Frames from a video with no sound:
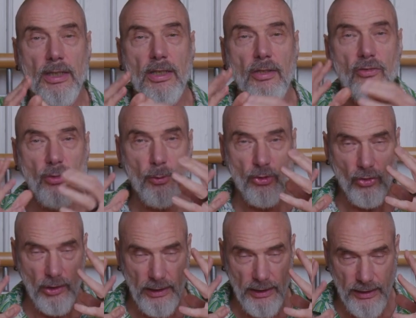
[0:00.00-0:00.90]
So what
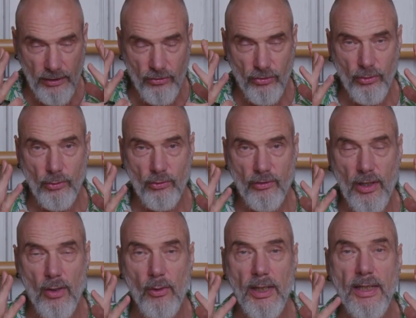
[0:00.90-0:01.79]
you're learning to do
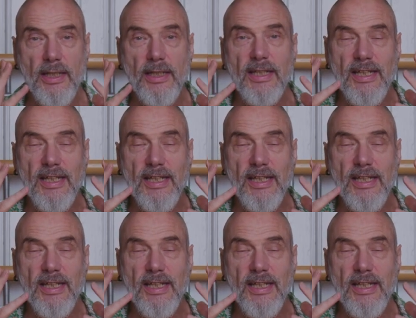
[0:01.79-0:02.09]
slowly